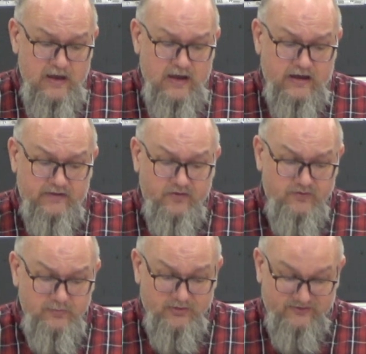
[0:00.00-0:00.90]

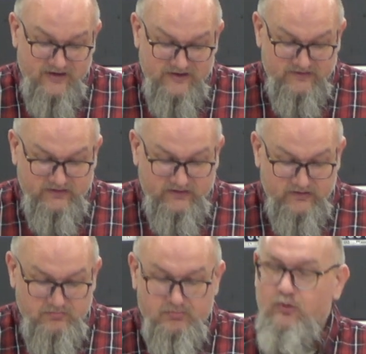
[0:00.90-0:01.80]
November of
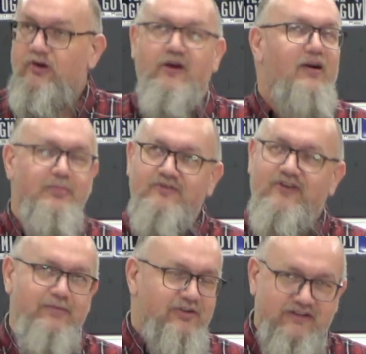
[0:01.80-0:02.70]
19, more carbon
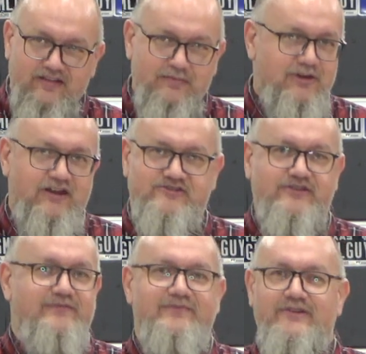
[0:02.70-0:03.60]
fiber
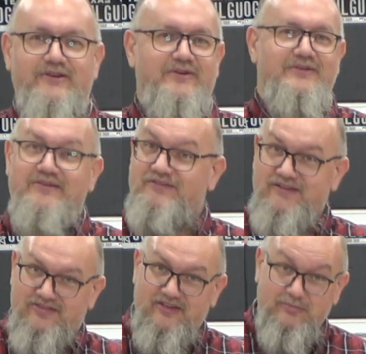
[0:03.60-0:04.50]
delamination. You know, you see a
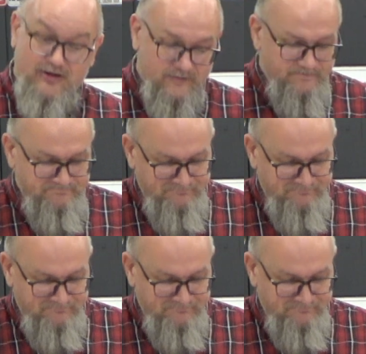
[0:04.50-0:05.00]
theme here.